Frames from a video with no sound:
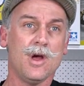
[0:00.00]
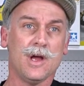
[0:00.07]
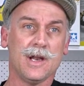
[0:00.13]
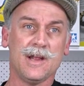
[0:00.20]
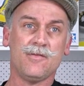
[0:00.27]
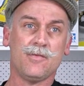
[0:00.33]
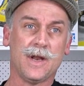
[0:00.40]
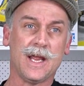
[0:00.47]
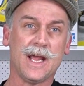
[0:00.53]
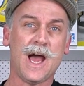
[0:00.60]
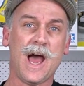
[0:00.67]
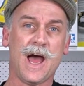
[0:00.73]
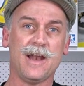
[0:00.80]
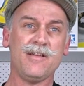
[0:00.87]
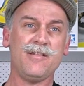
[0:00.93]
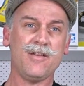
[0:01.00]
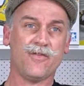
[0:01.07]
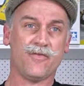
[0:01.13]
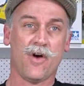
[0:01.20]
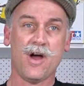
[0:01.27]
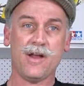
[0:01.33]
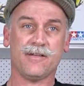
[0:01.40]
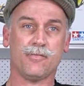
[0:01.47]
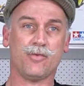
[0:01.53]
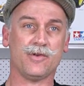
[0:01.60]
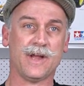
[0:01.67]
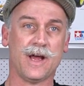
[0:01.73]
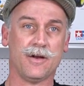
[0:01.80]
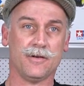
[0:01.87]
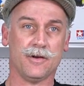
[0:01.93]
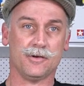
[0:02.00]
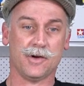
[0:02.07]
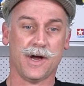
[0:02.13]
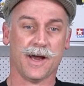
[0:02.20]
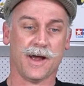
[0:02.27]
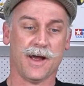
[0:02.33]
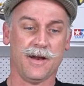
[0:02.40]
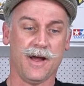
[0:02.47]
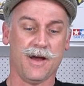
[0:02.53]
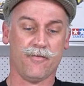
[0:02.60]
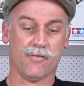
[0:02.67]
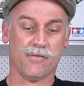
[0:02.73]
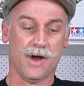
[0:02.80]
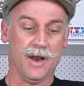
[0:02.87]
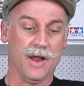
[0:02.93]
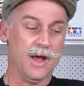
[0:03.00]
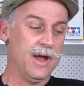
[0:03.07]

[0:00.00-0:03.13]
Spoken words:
This one here, and this is fine to put down on the track and have a run.